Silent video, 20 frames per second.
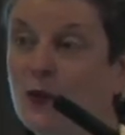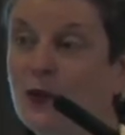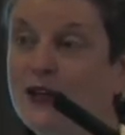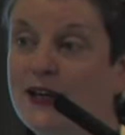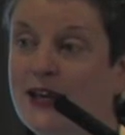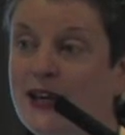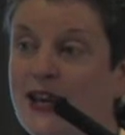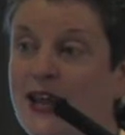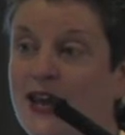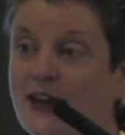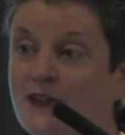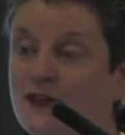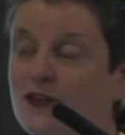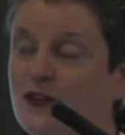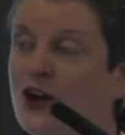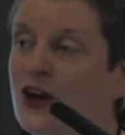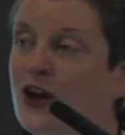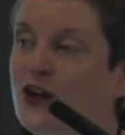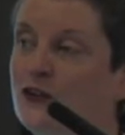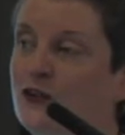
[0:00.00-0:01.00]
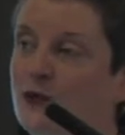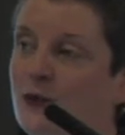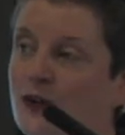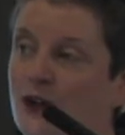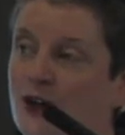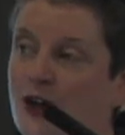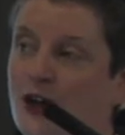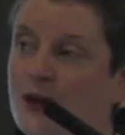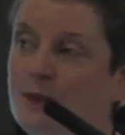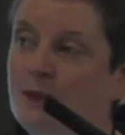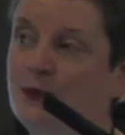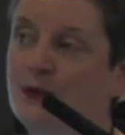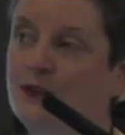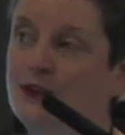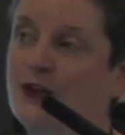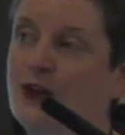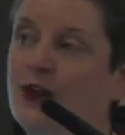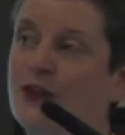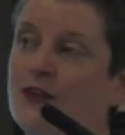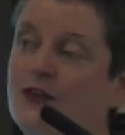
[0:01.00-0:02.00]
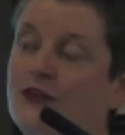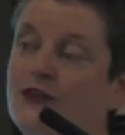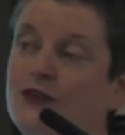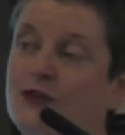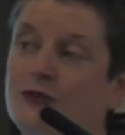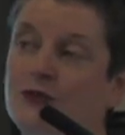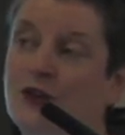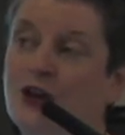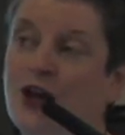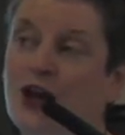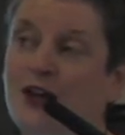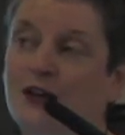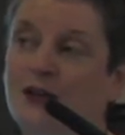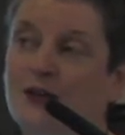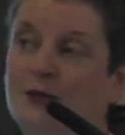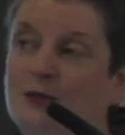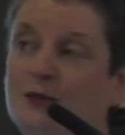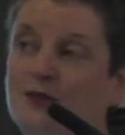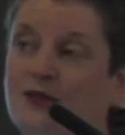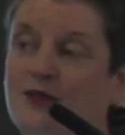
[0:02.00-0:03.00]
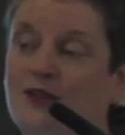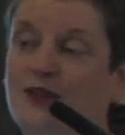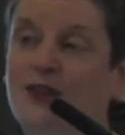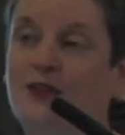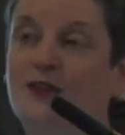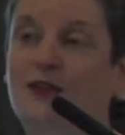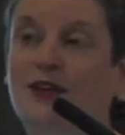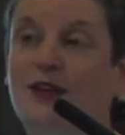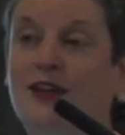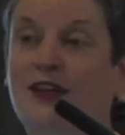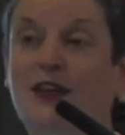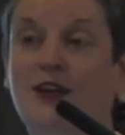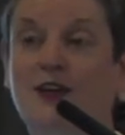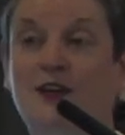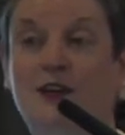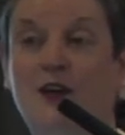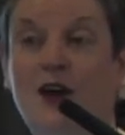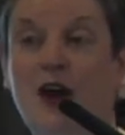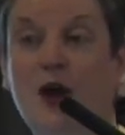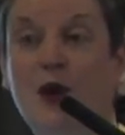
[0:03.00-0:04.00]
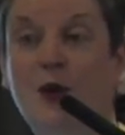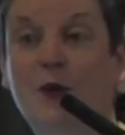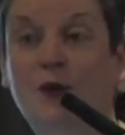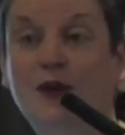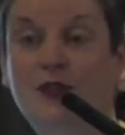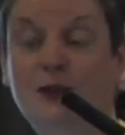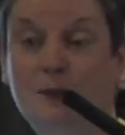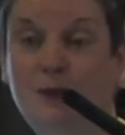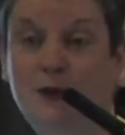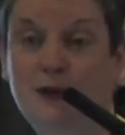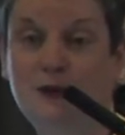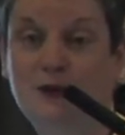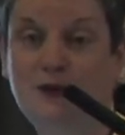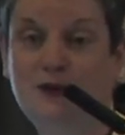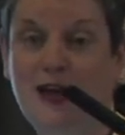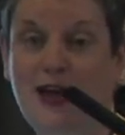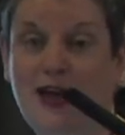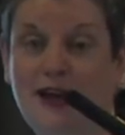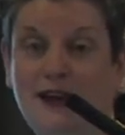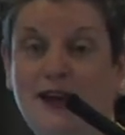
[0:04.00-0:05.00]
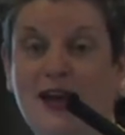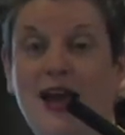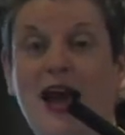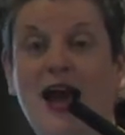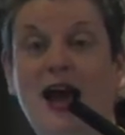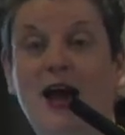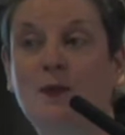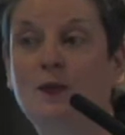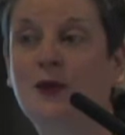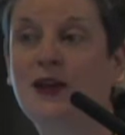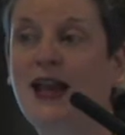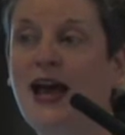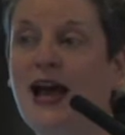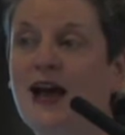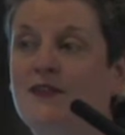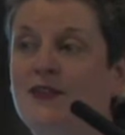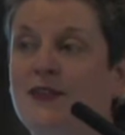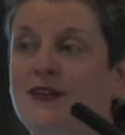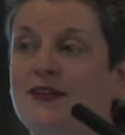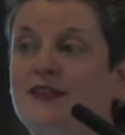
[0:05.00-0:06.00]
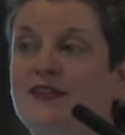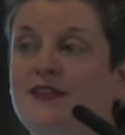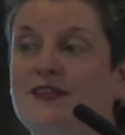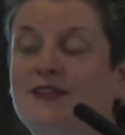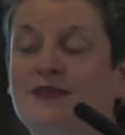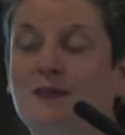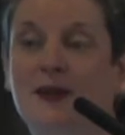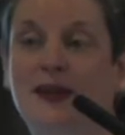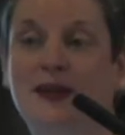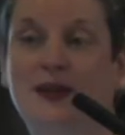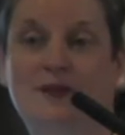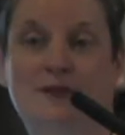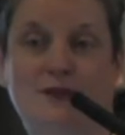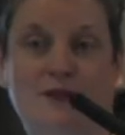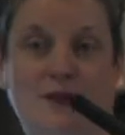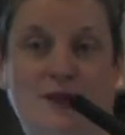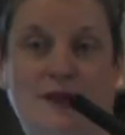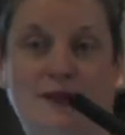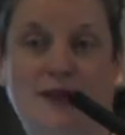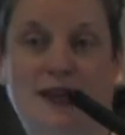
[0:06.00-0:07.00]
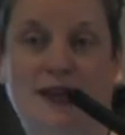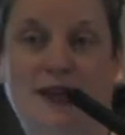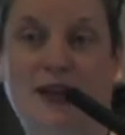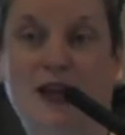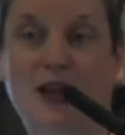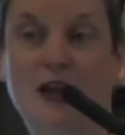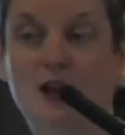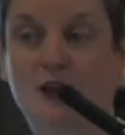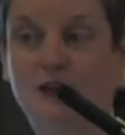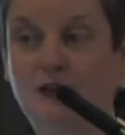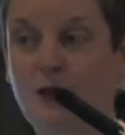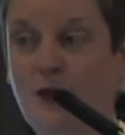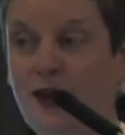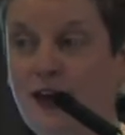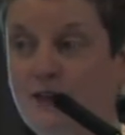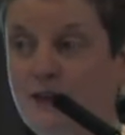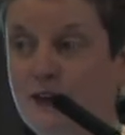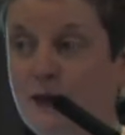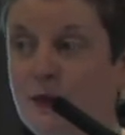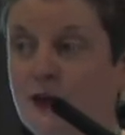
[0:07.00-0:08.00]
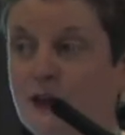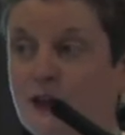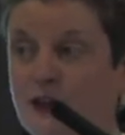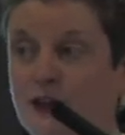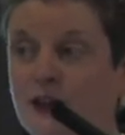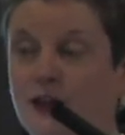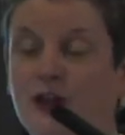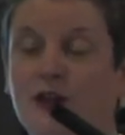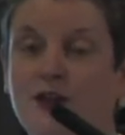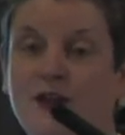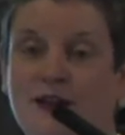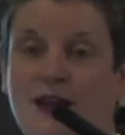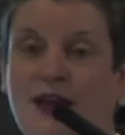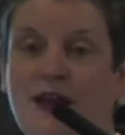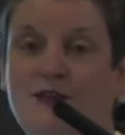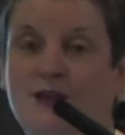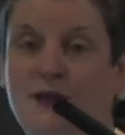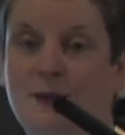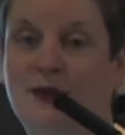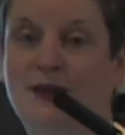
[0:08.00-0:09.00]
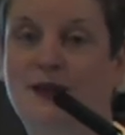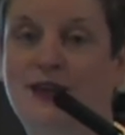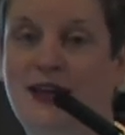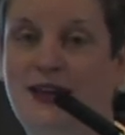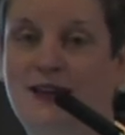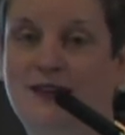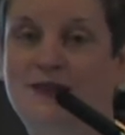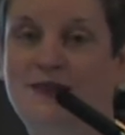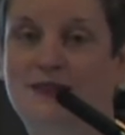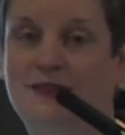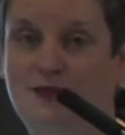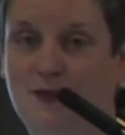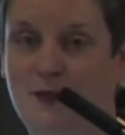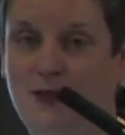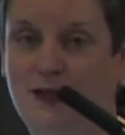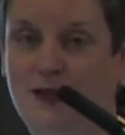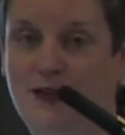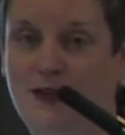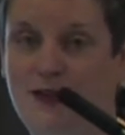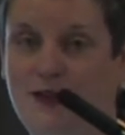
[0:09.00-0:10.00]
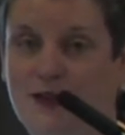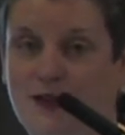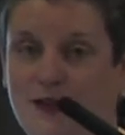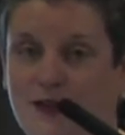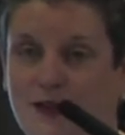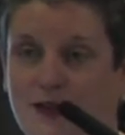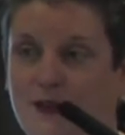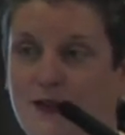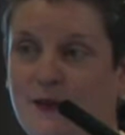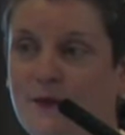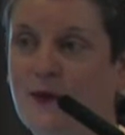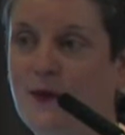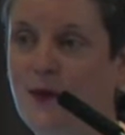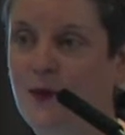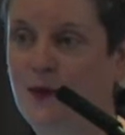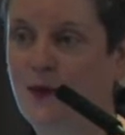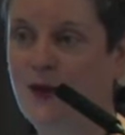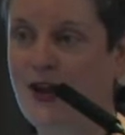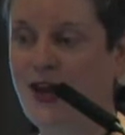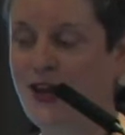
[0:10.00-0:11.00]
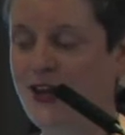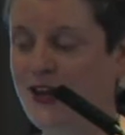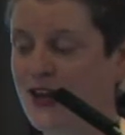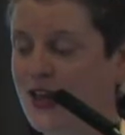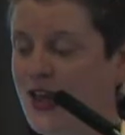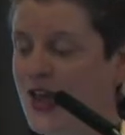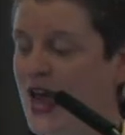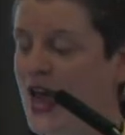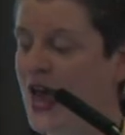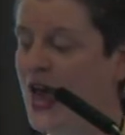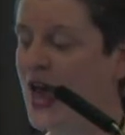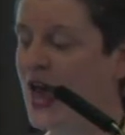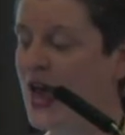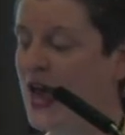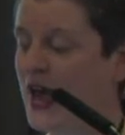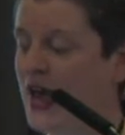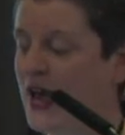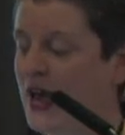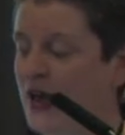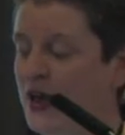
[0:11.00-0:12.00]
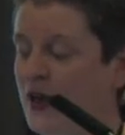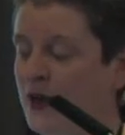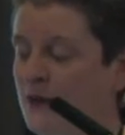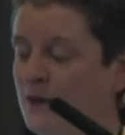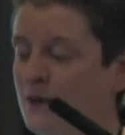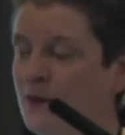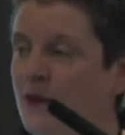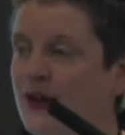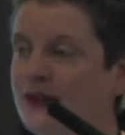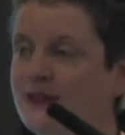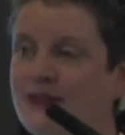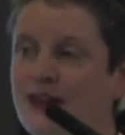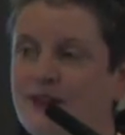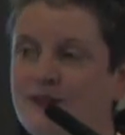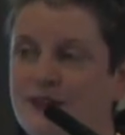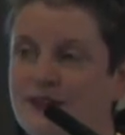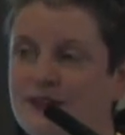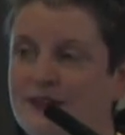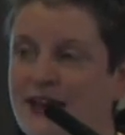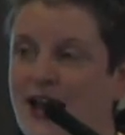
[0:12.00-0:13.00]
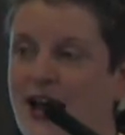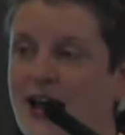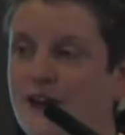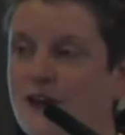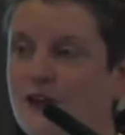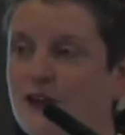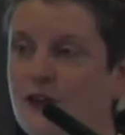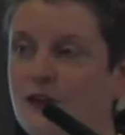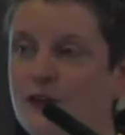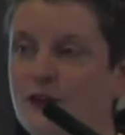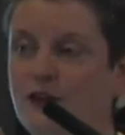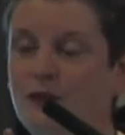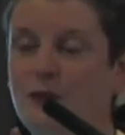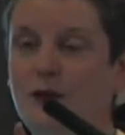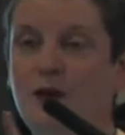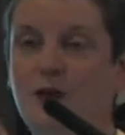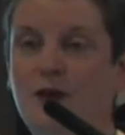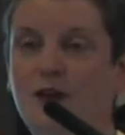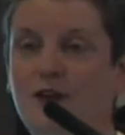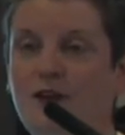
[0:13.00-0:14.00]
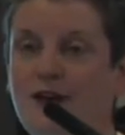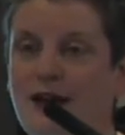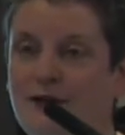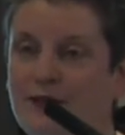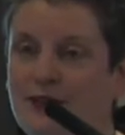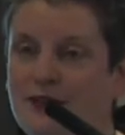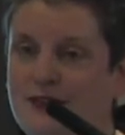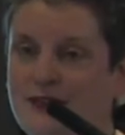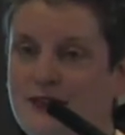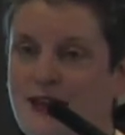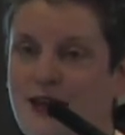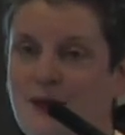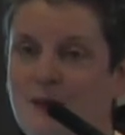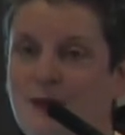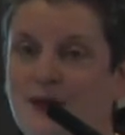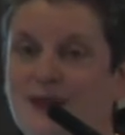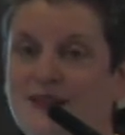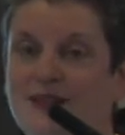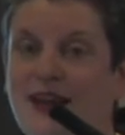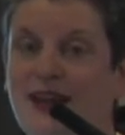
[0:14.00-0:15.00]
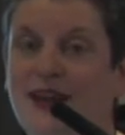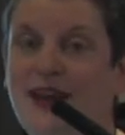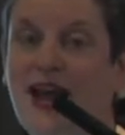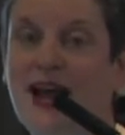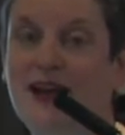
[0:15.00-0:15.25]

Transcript: will collect your artwork and put it on the two columns here and here with blue tack, and we'll have it and display it for the day so everyone can look at everybody else's work. Okay? Um, myself and Dan are going to be going around the tables and